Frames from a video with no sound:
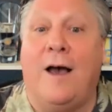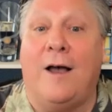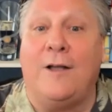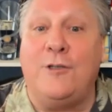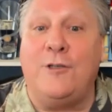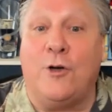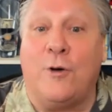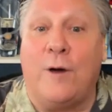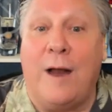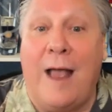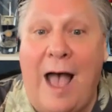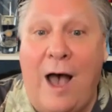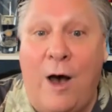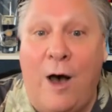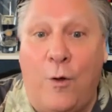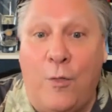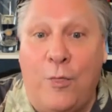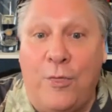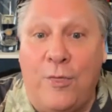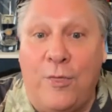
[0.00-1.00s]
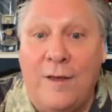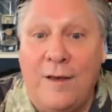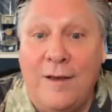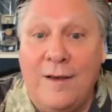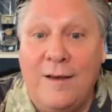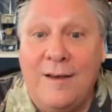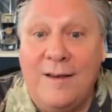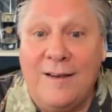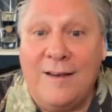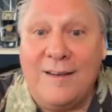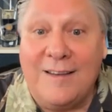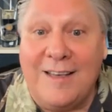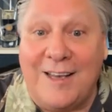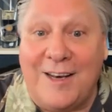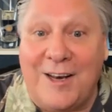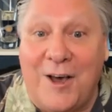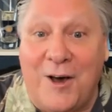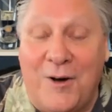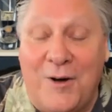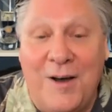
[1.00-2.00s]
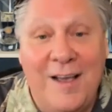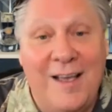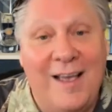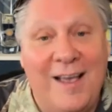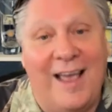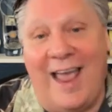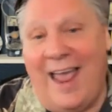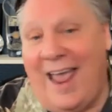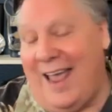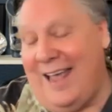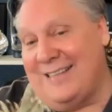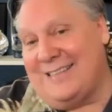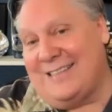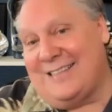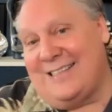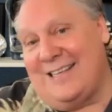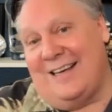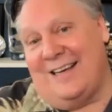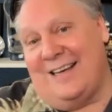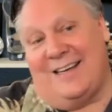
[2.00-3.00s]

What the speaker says: on your health. It's